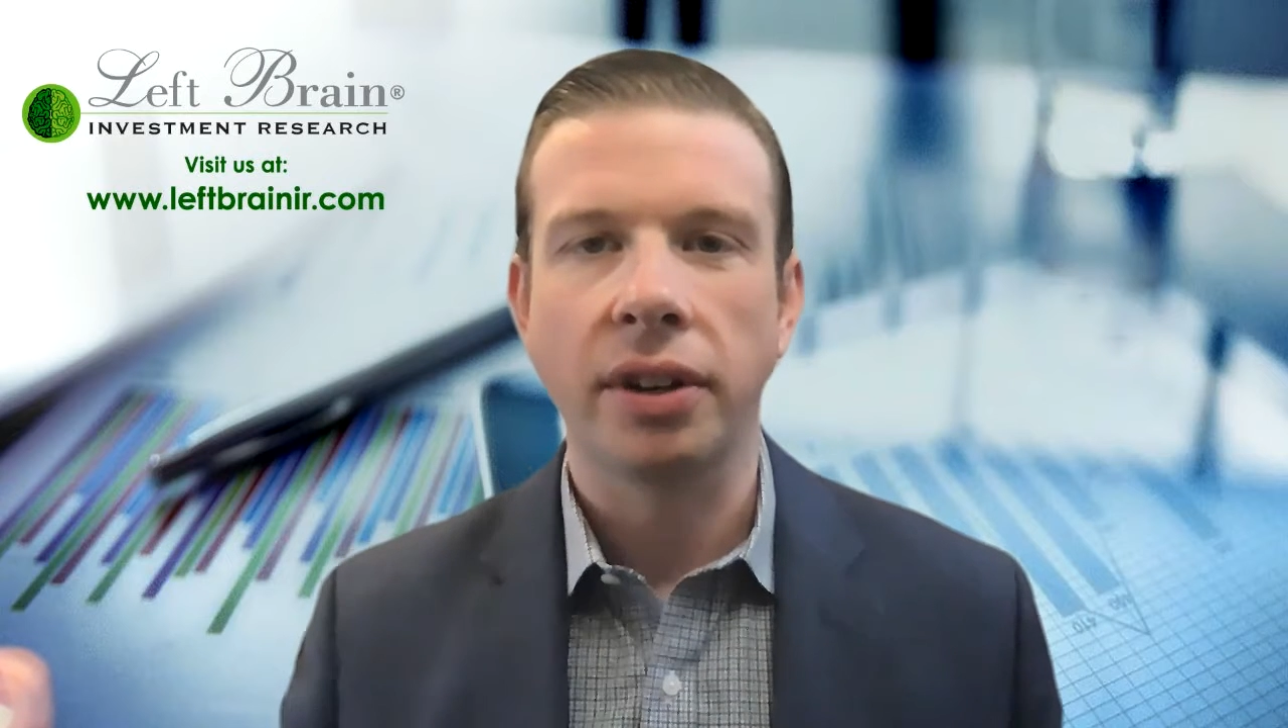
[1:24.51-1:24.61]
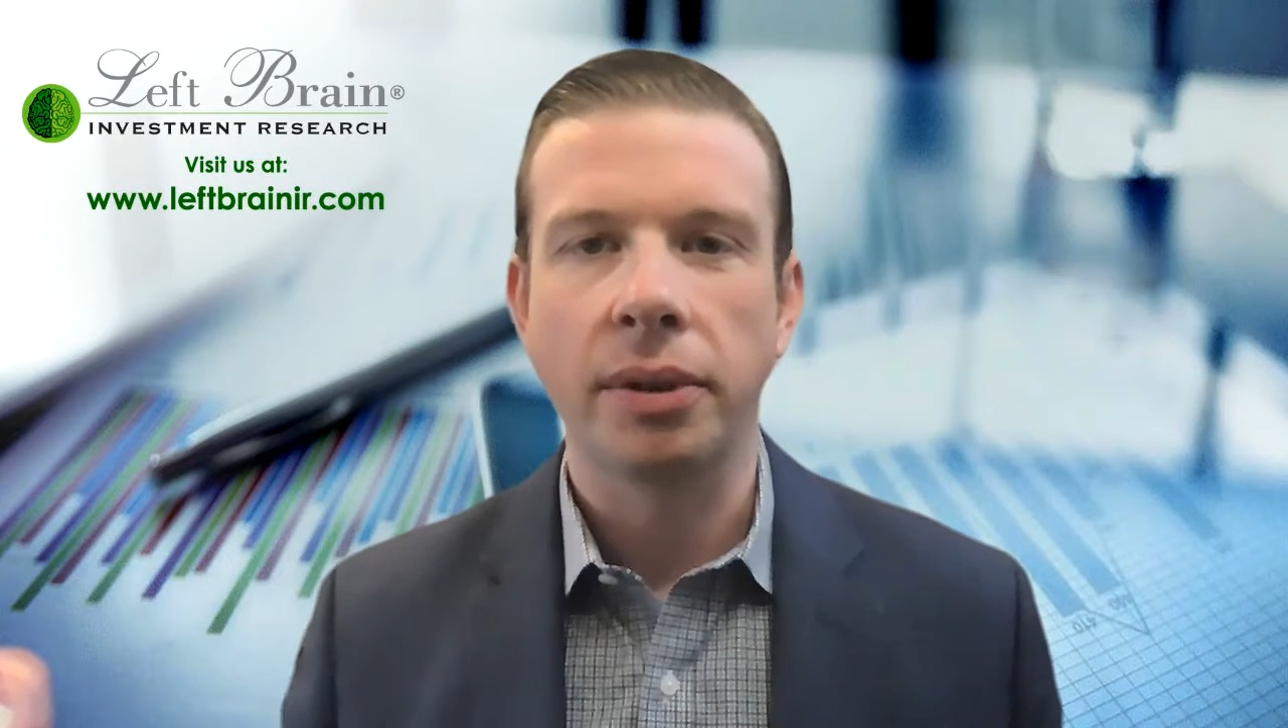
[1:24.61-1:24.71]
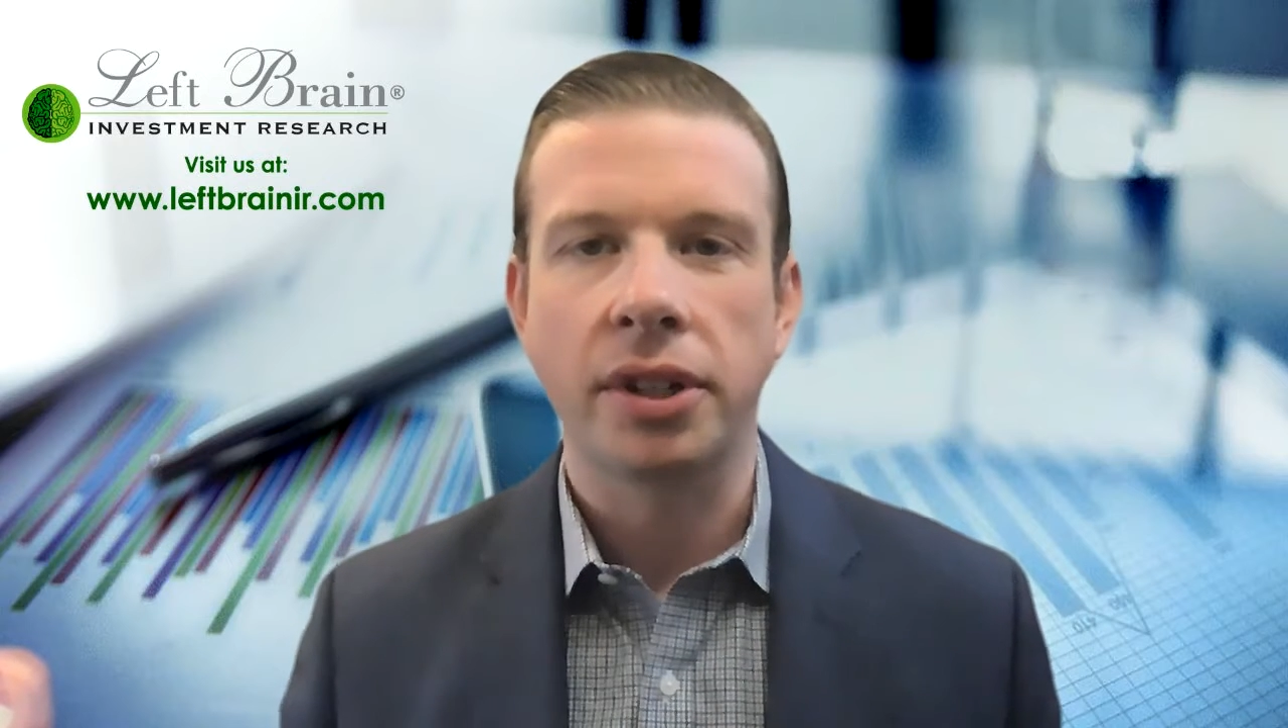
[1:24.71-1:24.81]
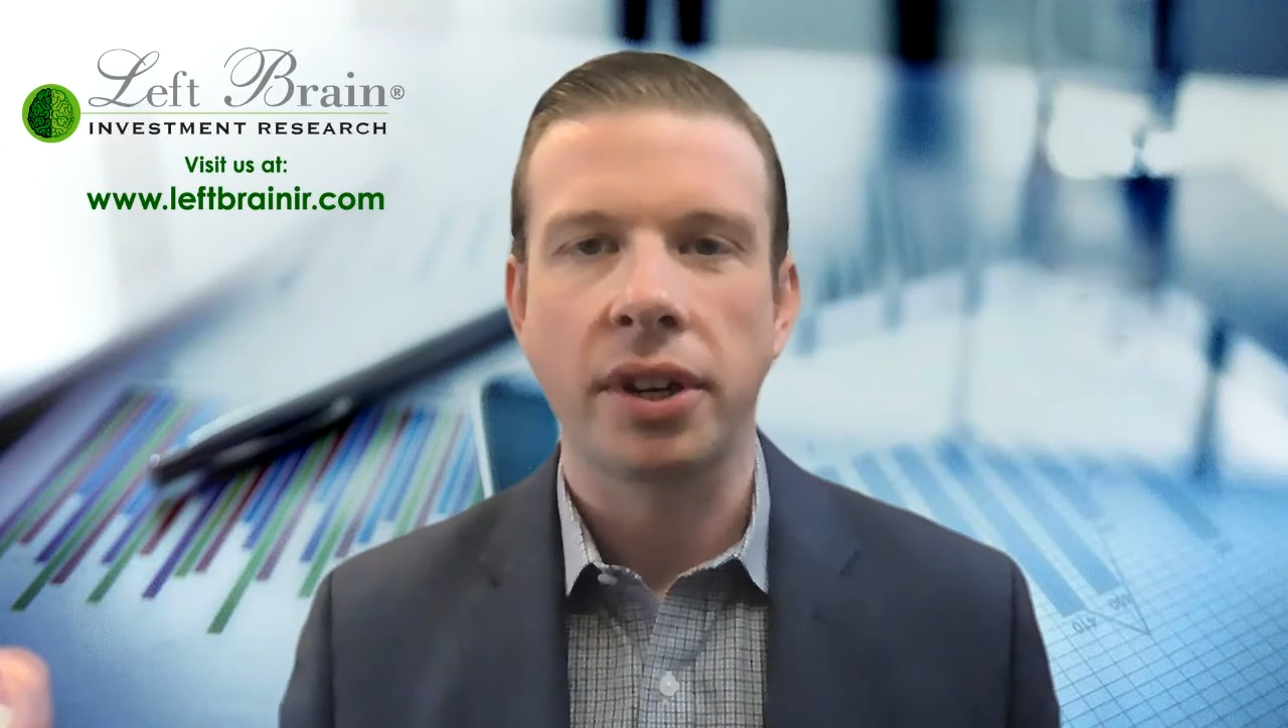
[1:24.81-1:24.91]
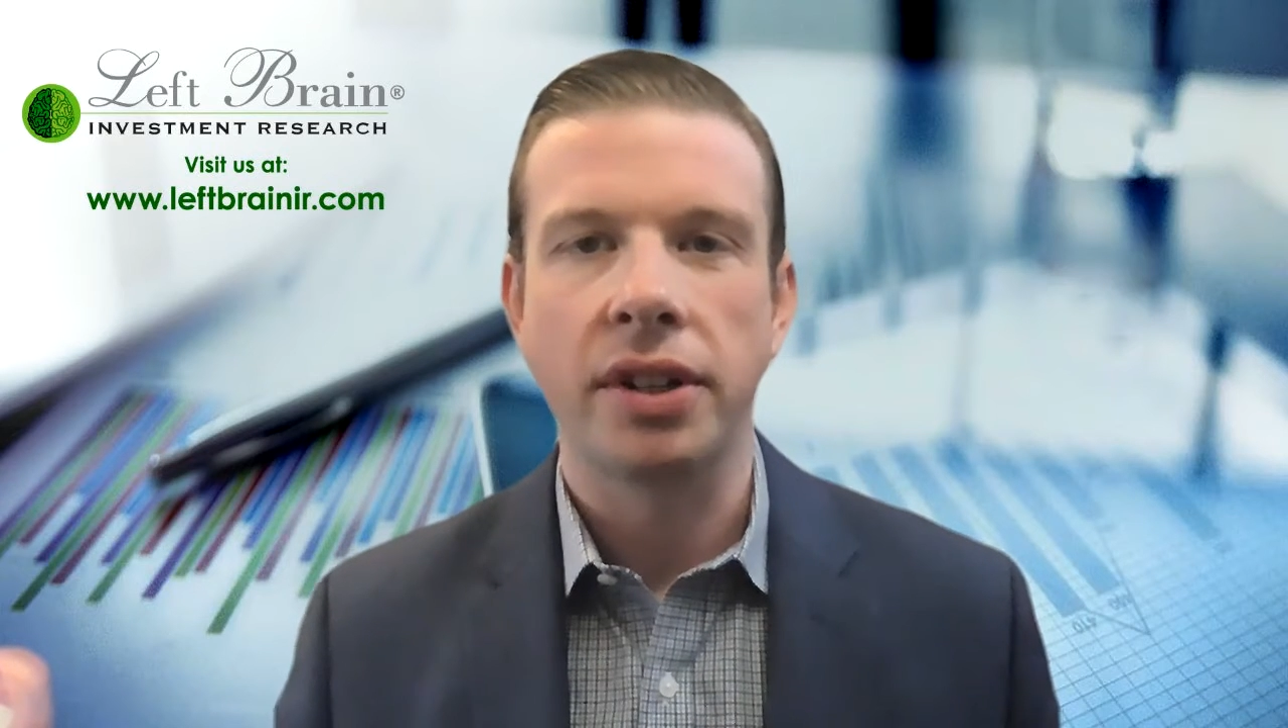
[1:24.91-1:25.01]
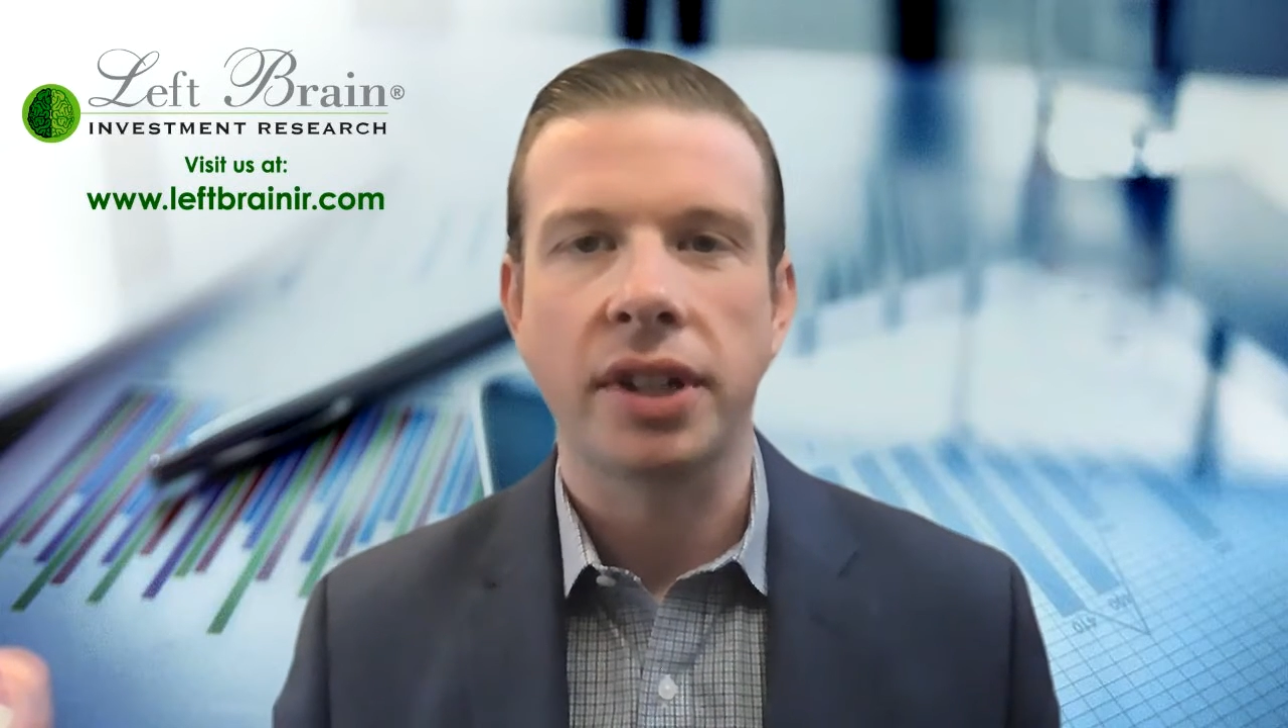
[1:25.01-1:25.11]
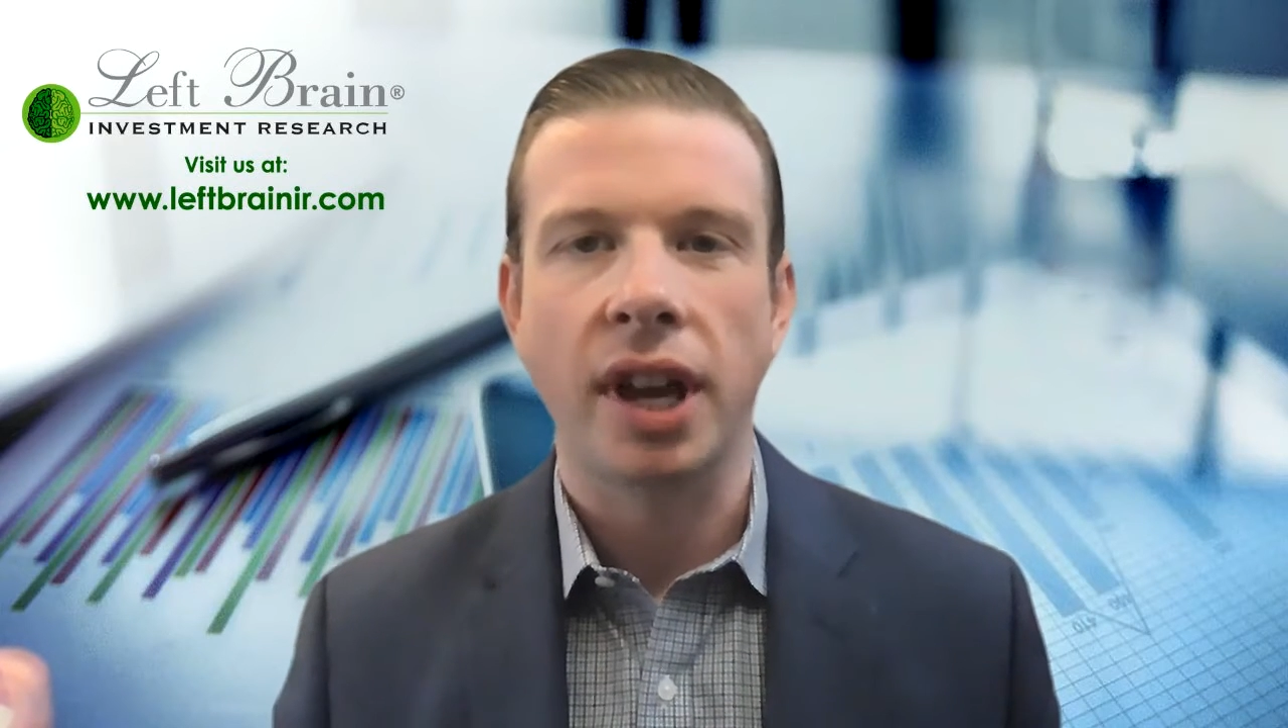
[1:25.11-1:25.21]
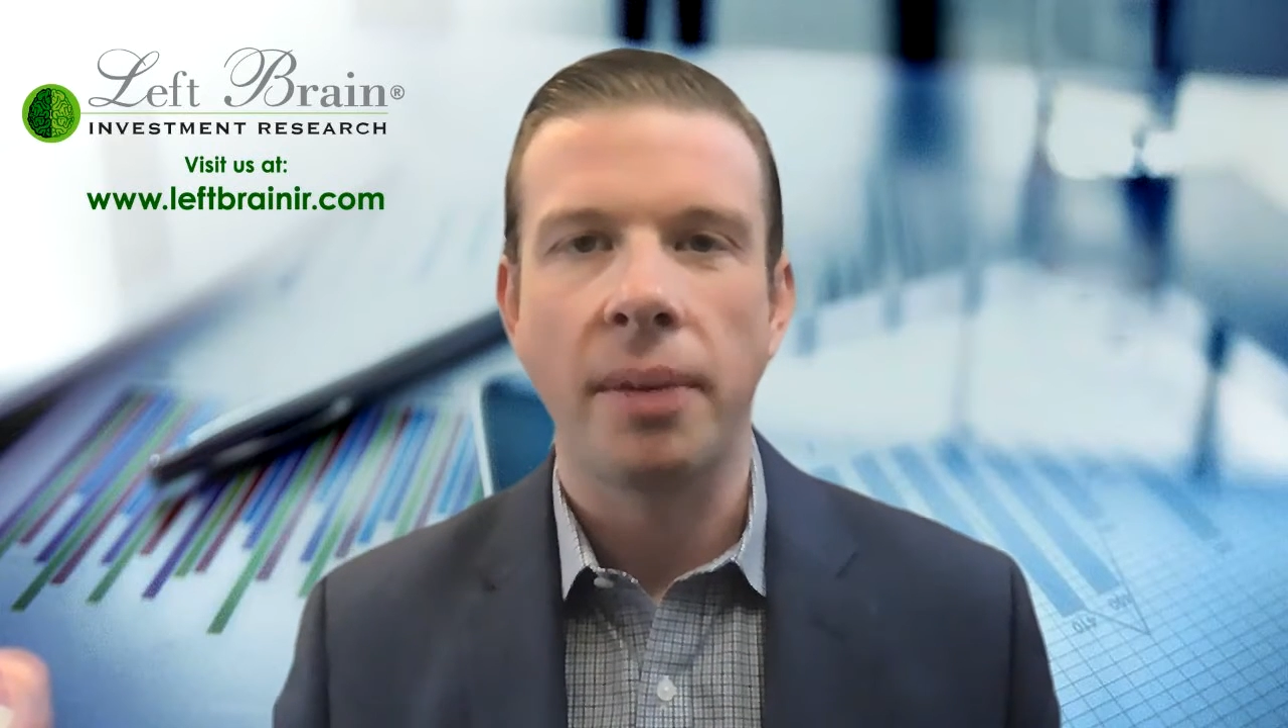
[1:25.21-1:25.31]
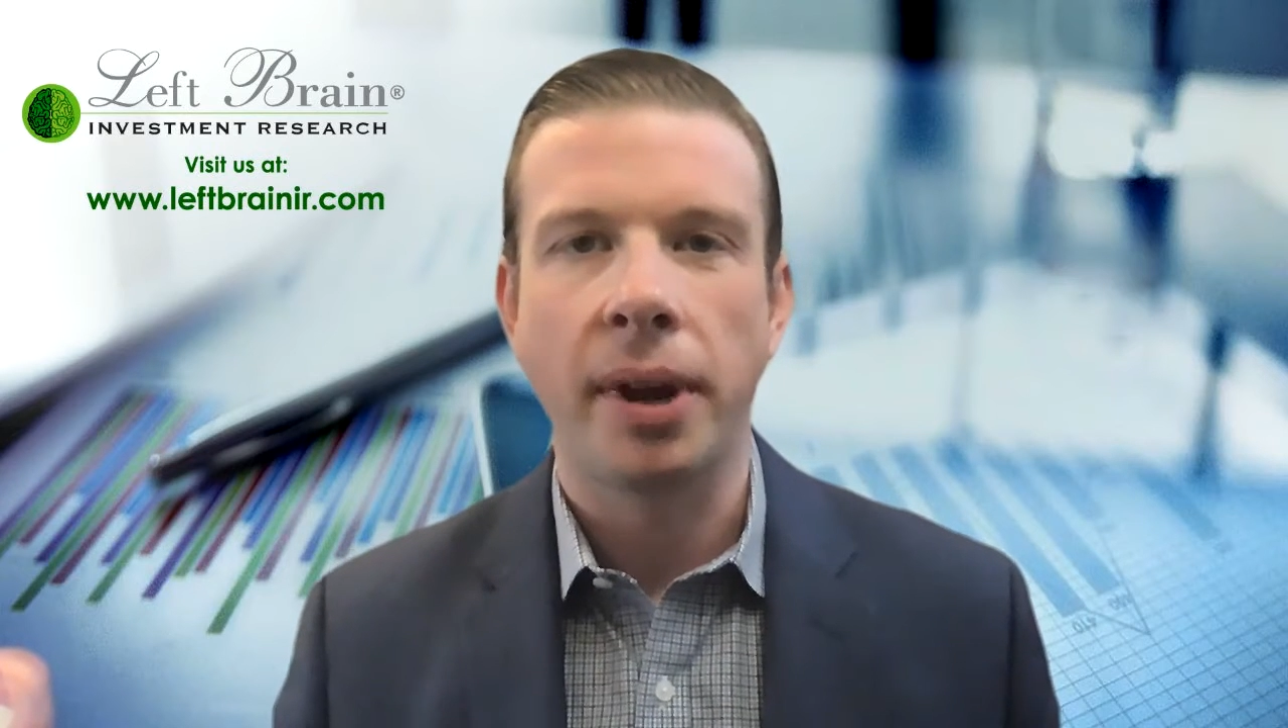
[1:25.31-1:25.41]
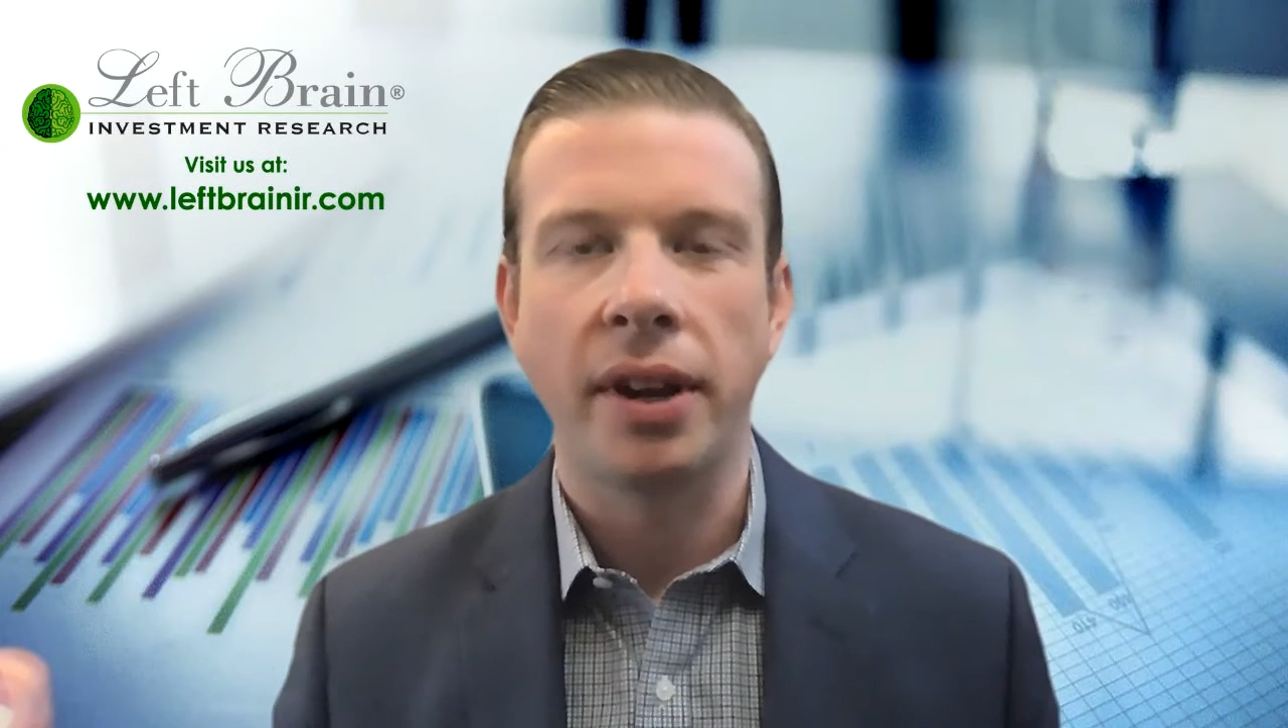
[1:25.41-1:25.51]
returns
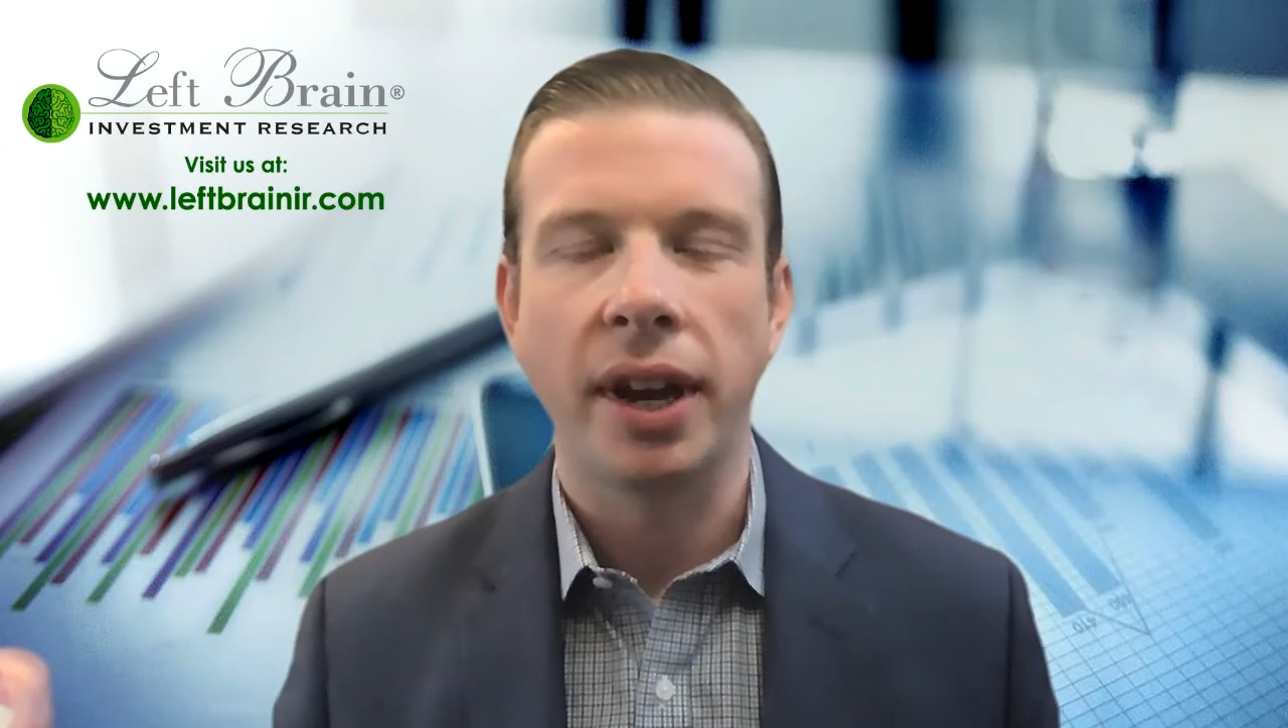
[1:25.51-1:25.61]
compound